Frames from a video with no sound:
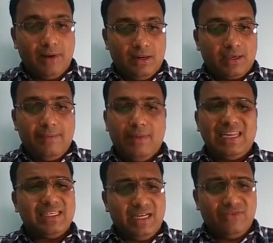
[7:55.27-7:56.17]
Gimbal is a
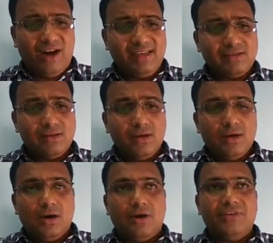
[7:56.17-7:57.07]
device
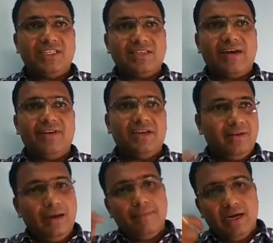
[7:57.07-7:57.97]
which is having
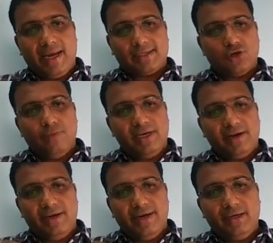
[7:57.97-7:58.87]
inbuilt accelerometer in
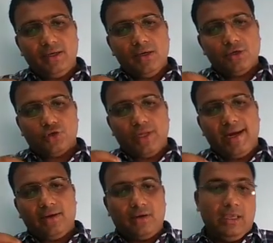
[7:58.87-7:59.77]
it, so that
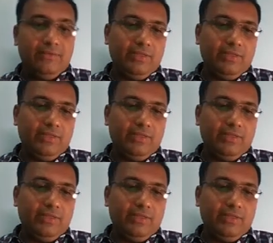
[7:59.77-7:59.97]
if the